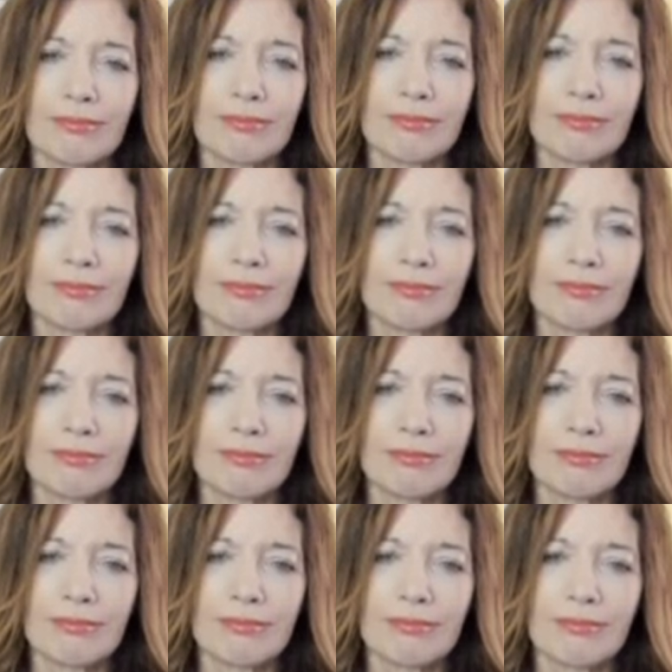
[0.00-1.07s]

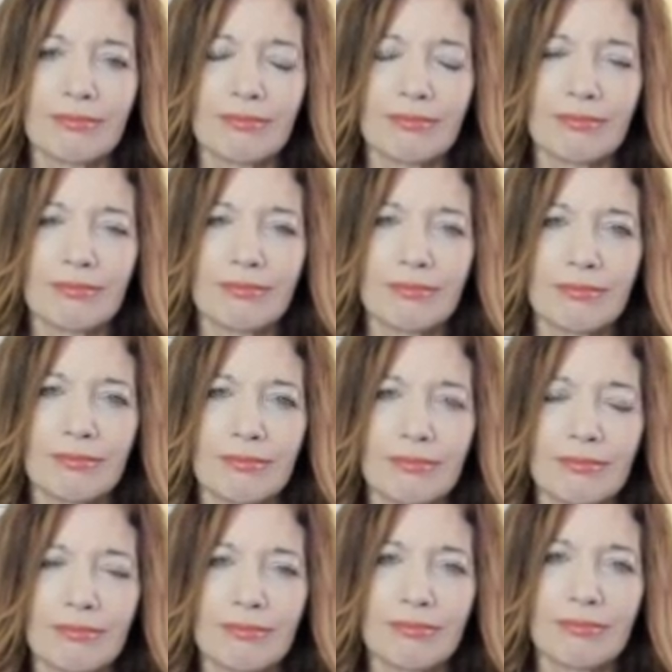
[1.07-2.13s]

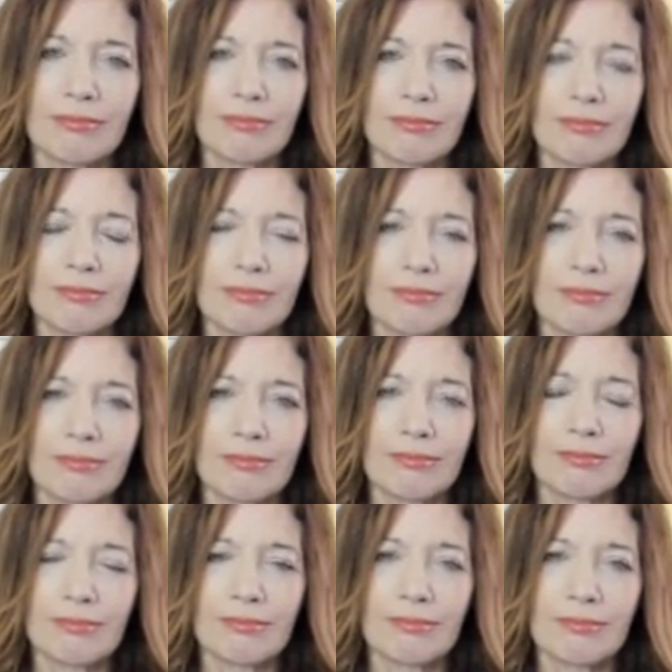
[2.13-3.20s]

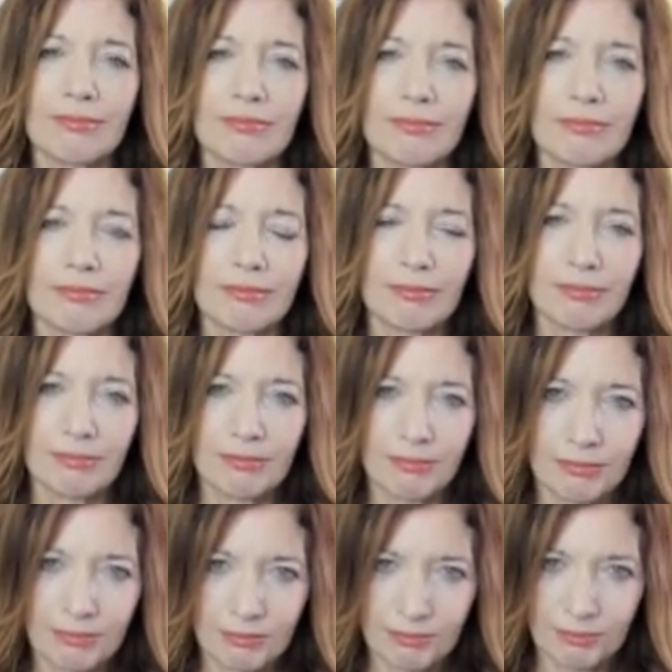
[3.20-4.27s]

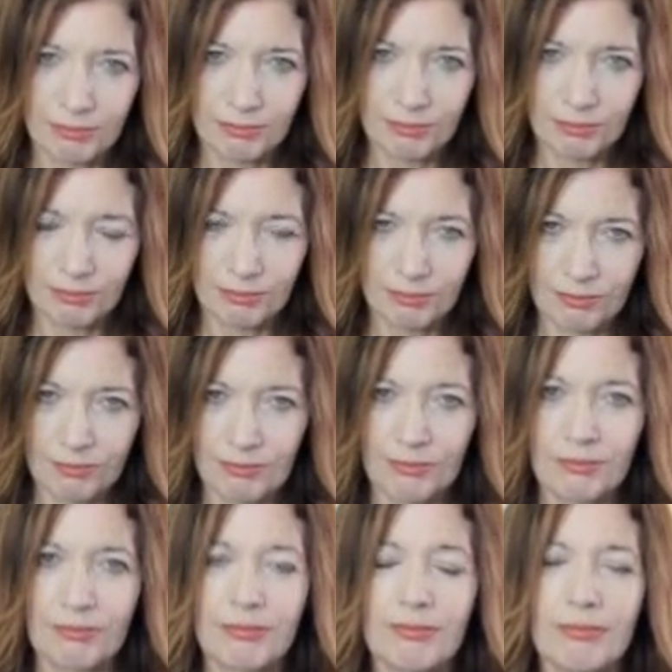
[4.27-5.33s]

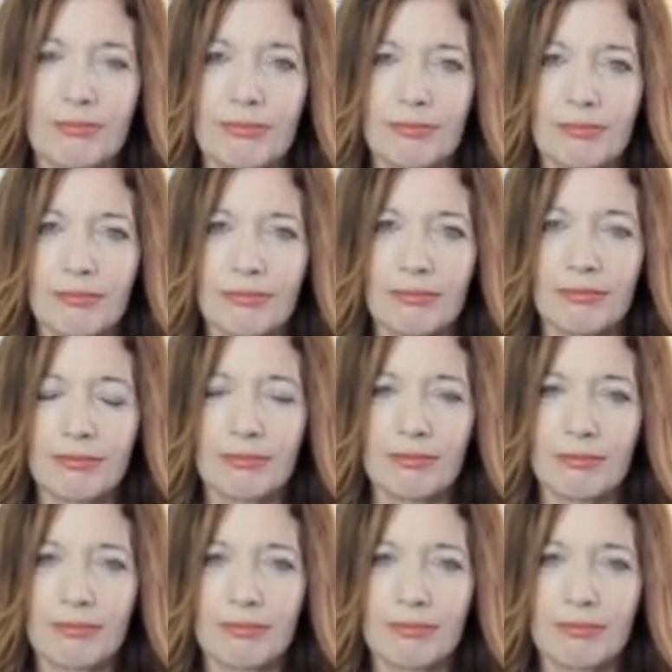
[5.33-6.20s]
No words are spoken by the person on screen.